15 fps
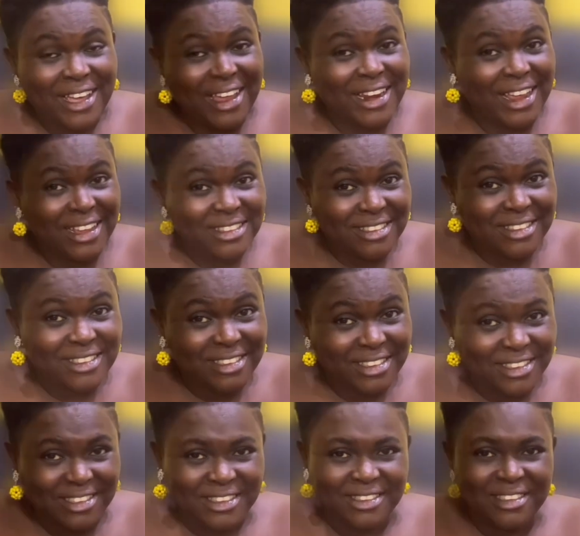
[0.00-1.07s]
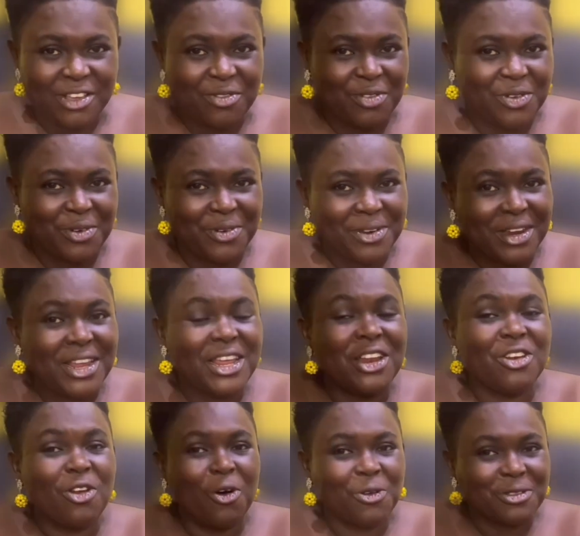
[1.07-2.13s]
and 1967, a
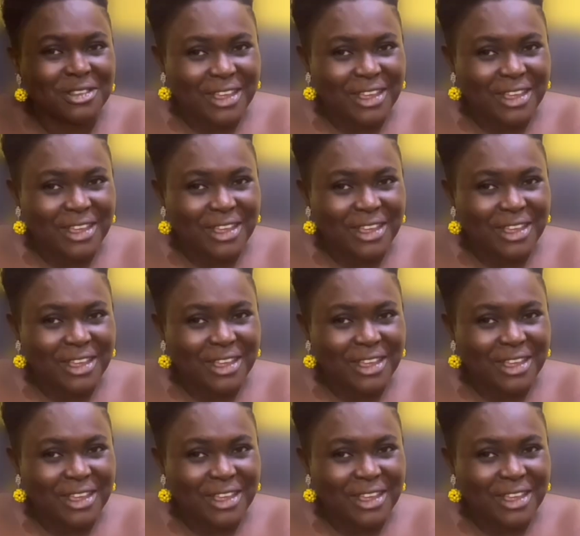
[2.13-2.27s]
lot